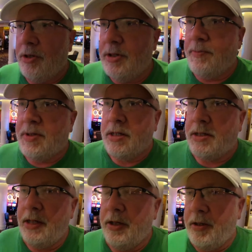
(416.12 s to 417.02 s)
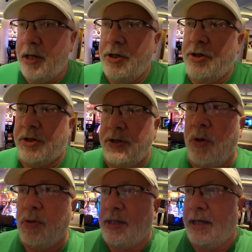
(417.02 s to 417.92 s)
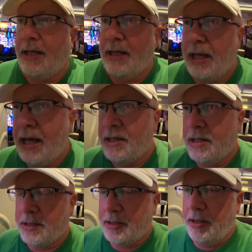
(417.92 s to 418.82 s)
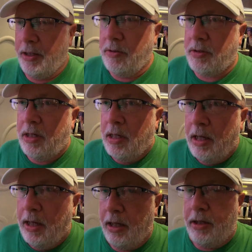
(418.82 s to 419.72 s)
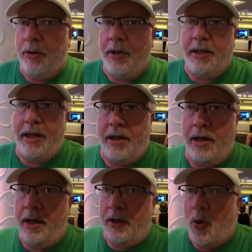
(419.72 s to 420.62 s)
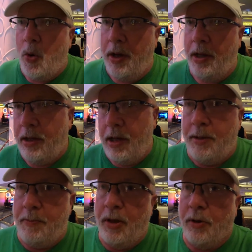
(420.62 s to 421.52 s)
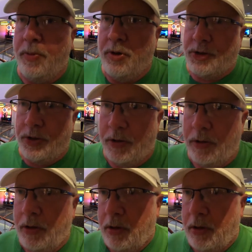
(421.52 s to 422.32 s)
the ship's casino that you just don't see in land casinos, including that coin and bill pusher